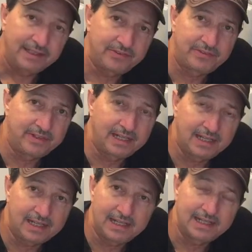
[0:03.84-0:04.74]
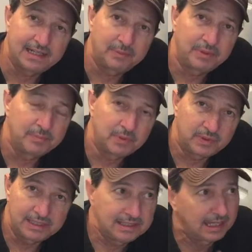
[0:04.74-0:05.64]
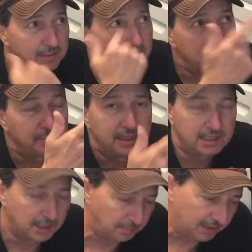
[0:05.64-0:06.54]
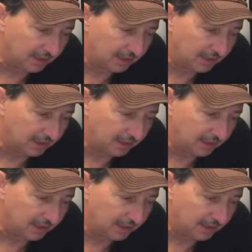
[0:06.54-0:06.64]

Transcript: yesterday I got up in the morning, came in to make a cup of